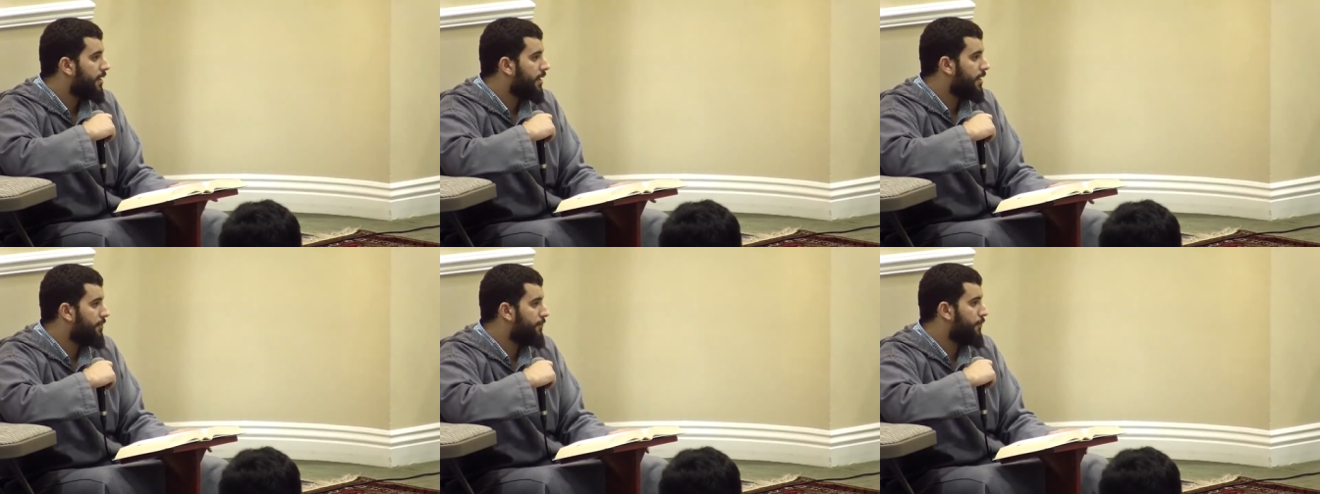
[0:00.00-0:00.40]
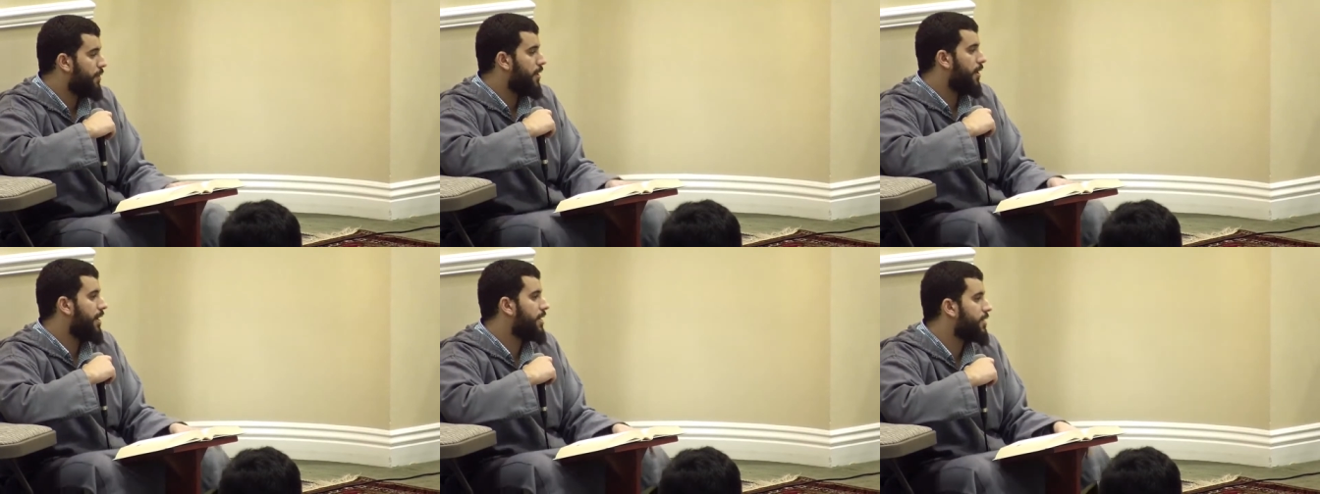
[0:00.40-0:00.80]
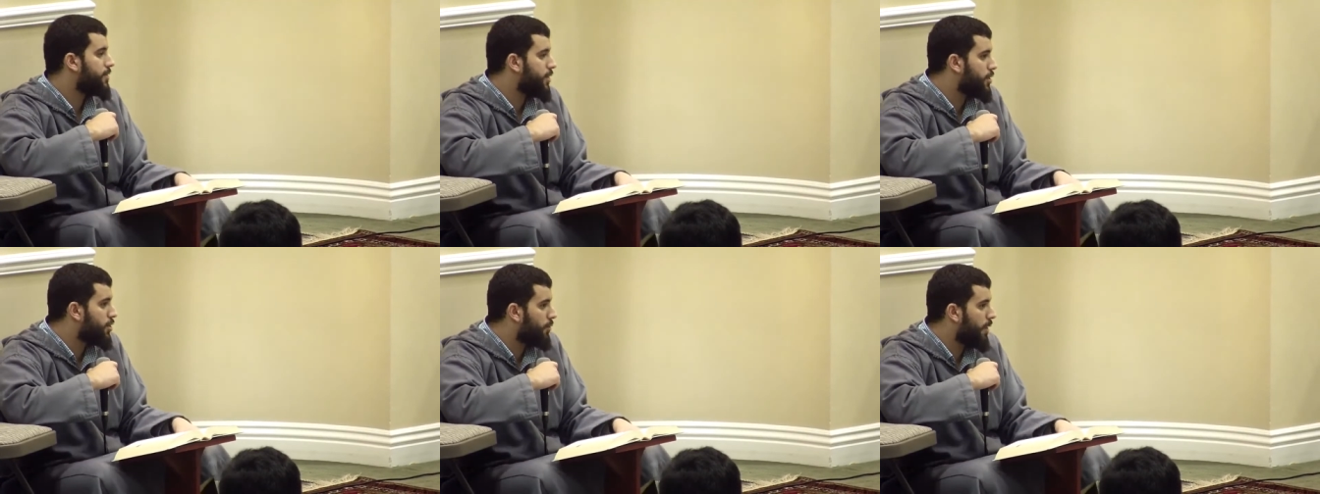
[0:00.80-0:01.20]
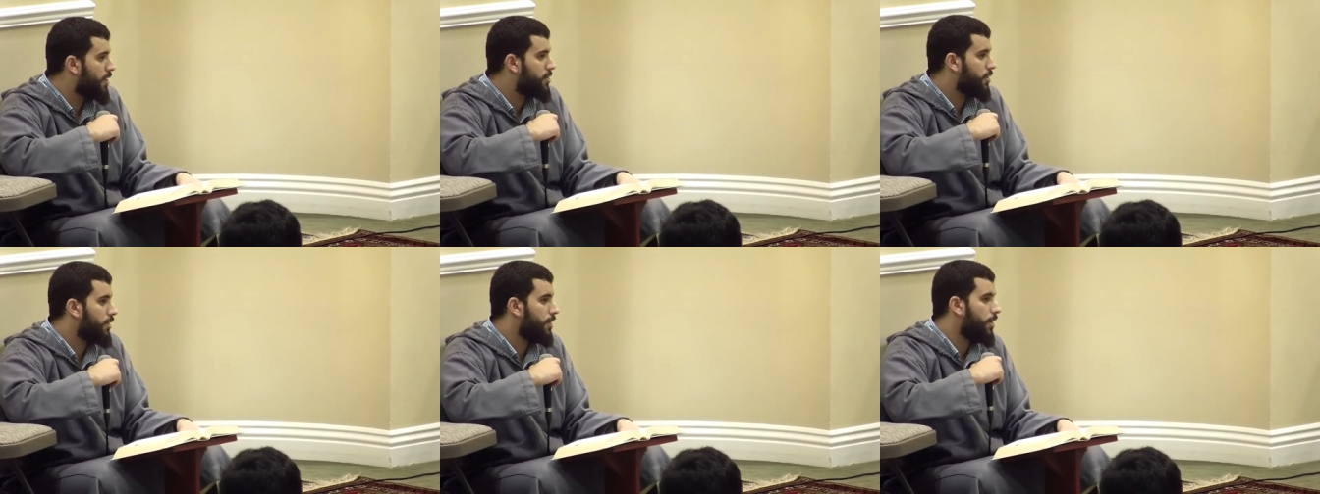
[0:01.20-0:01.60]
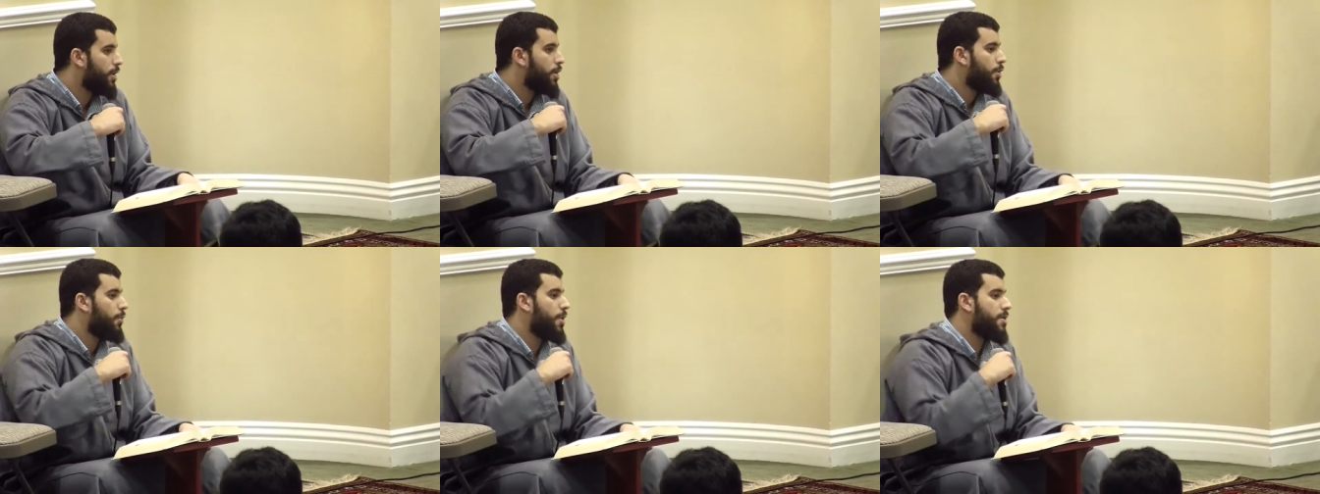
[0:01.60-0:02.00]
if we are in a situation
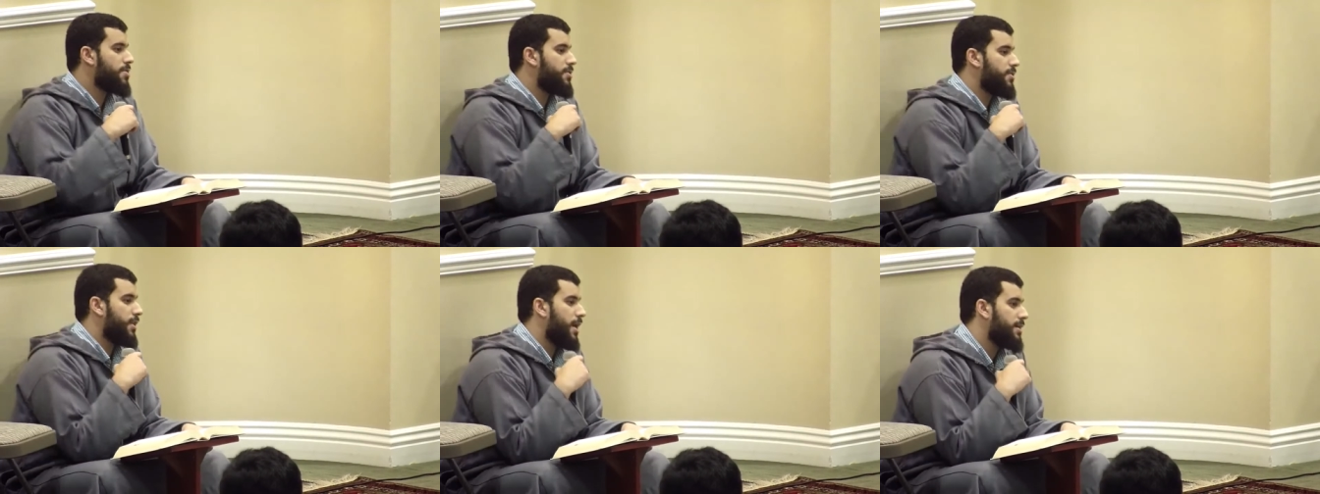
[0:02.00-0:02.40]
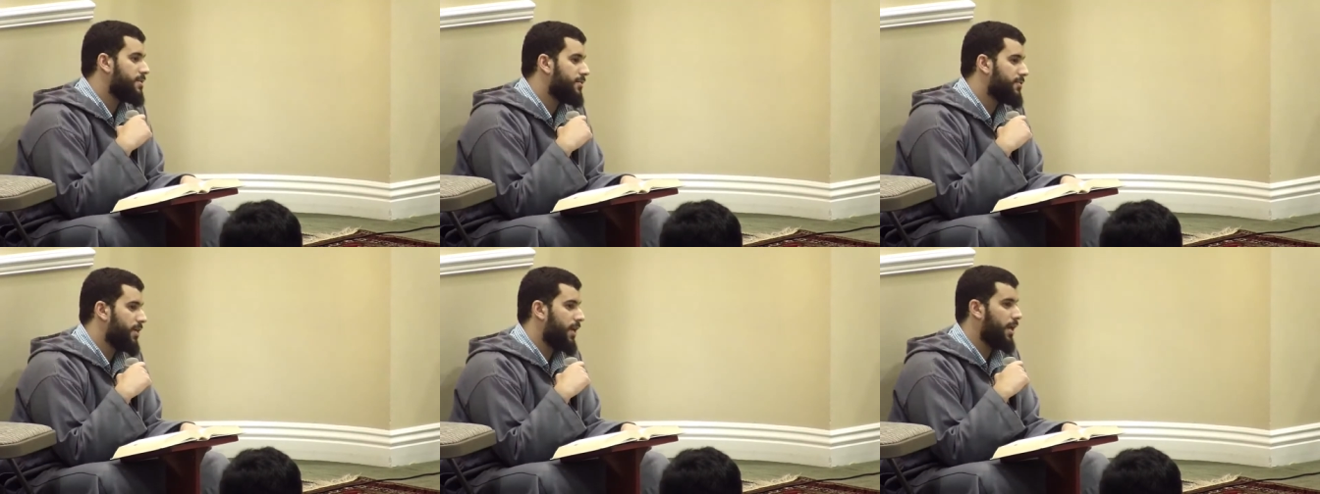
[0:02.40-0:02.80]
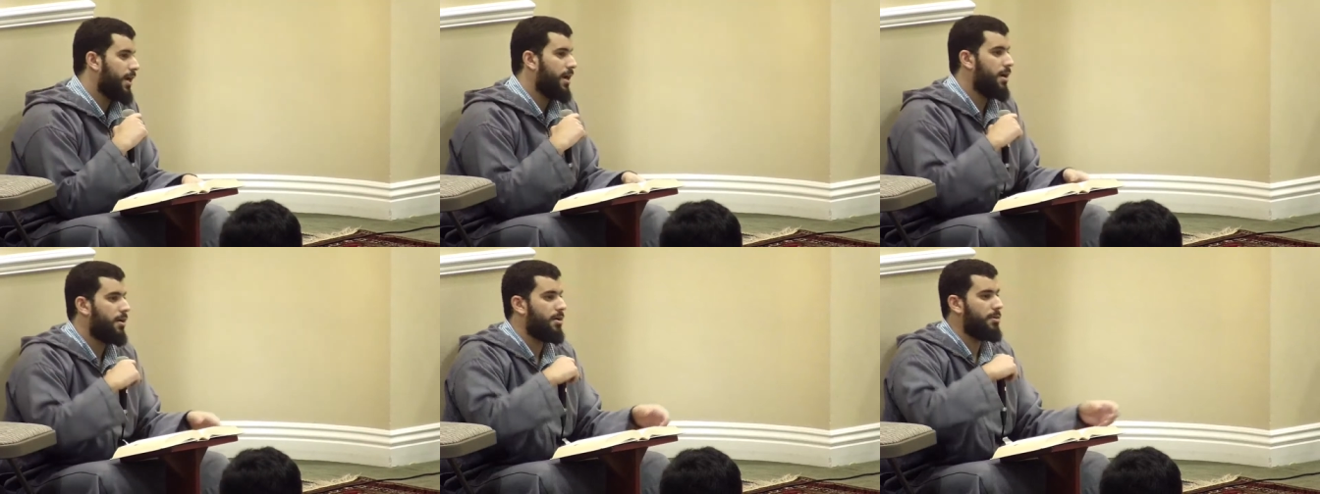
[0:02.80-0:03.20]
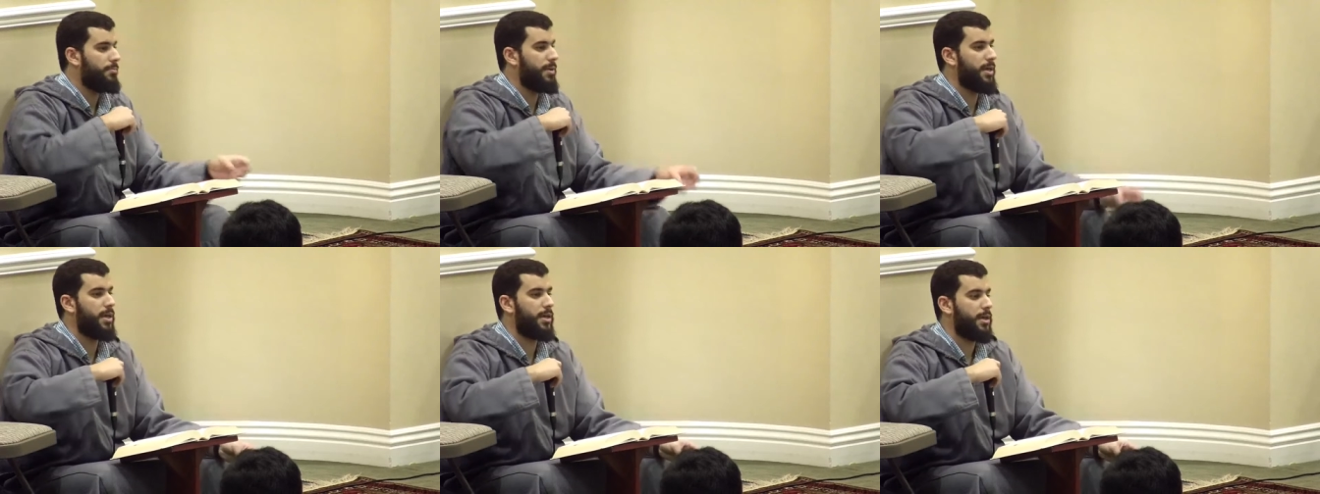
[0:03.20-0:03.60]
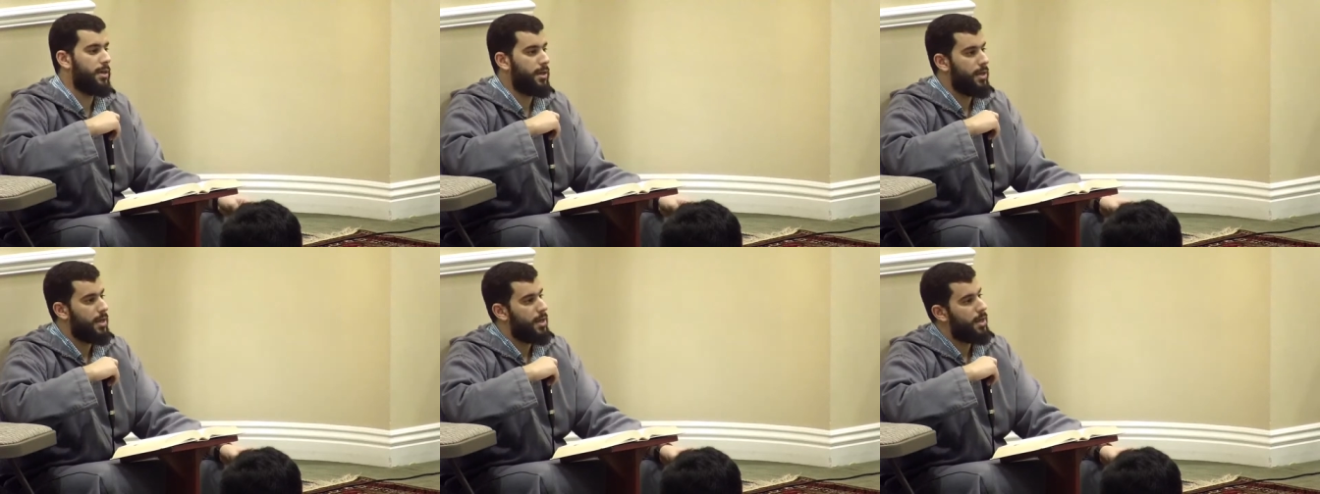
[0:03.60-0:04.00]
where the laws of Sharia are being
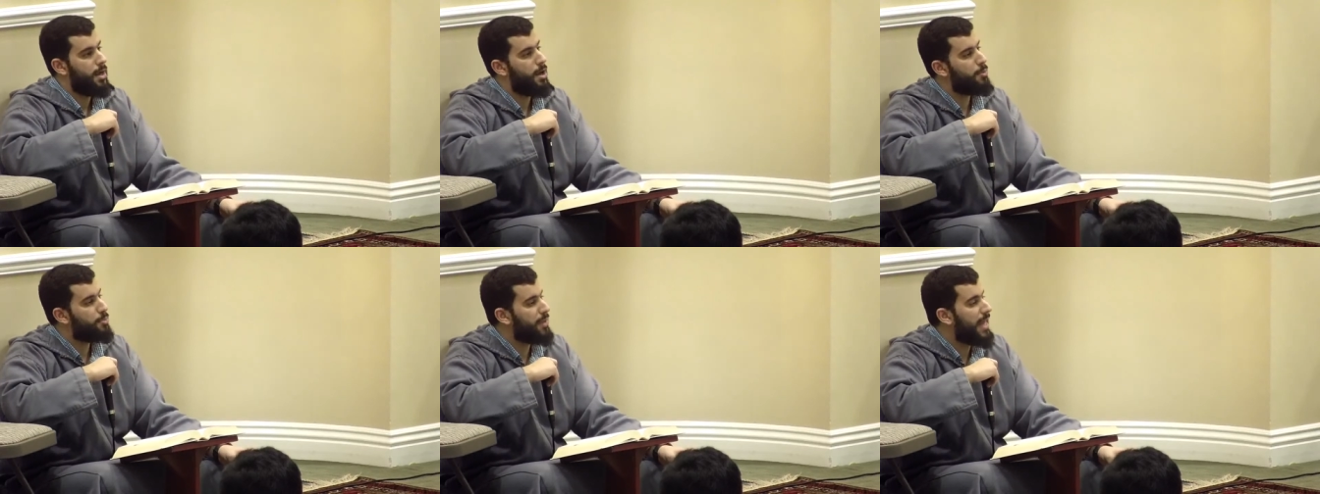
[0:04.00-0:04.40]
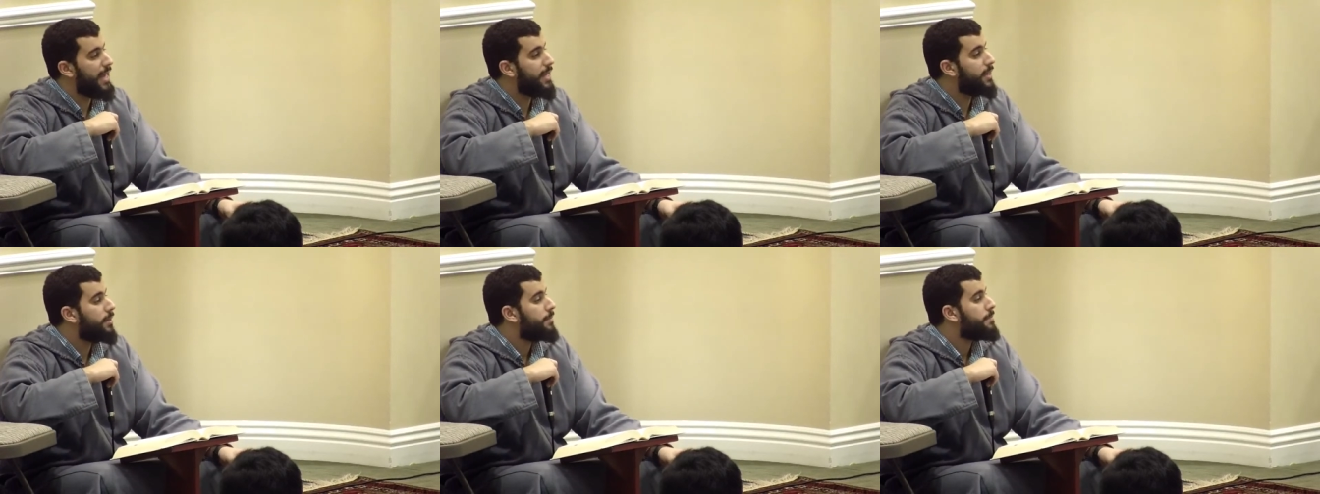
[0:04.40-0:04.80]
applied.